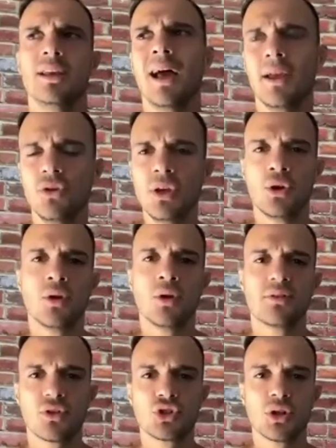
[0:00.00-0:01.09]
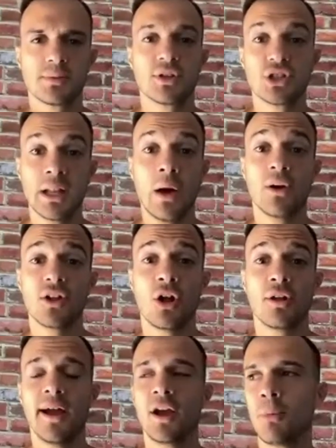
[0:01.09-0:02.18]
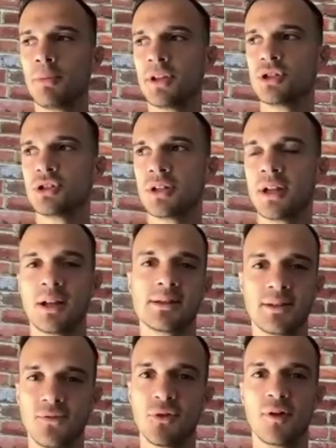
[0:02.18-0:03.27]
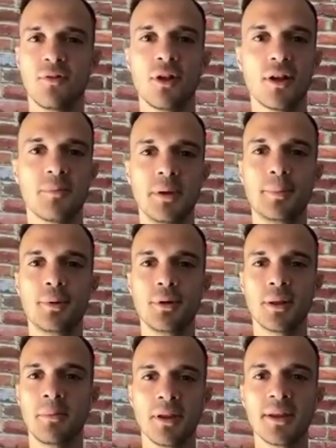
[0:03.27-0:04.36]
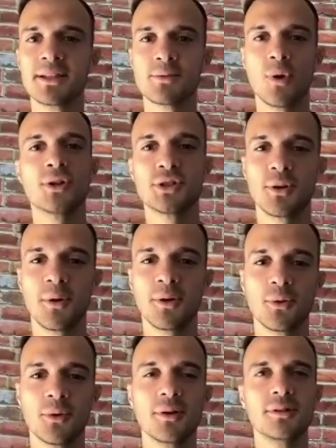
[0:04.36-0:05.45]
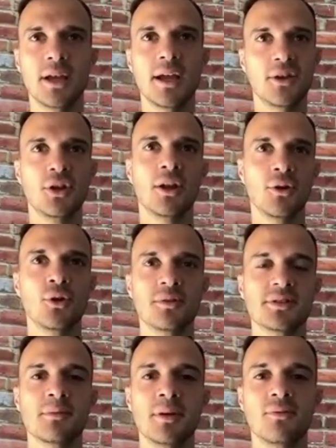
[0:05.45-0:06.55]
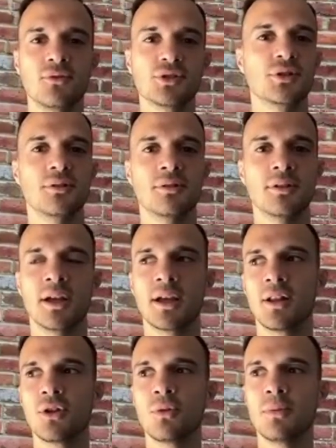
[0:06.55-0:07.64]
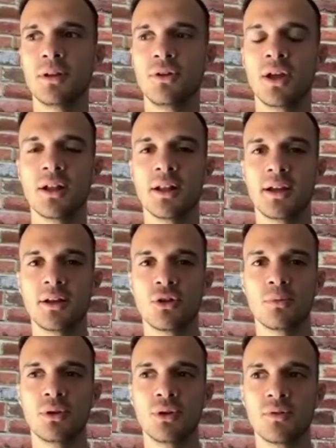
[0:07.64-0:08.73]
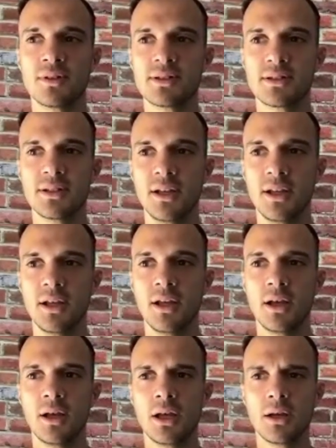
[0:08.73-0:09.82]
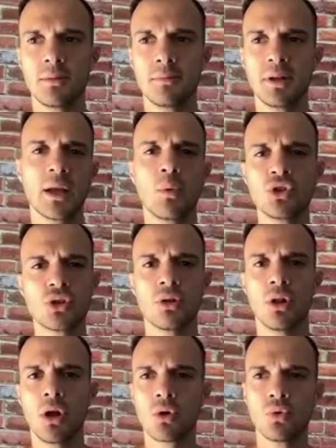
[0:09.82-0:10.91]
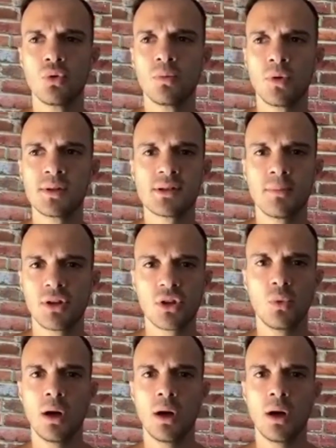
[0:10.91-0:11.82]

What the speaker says: you get nervous for sure, especially now with high competition and it's in front of a lot of people, like millions watching around the world. Yeah, you get nervous a bit for sure, like a little bit. You get like a little bit nervous. But like once you're in the locker room, once you're about to go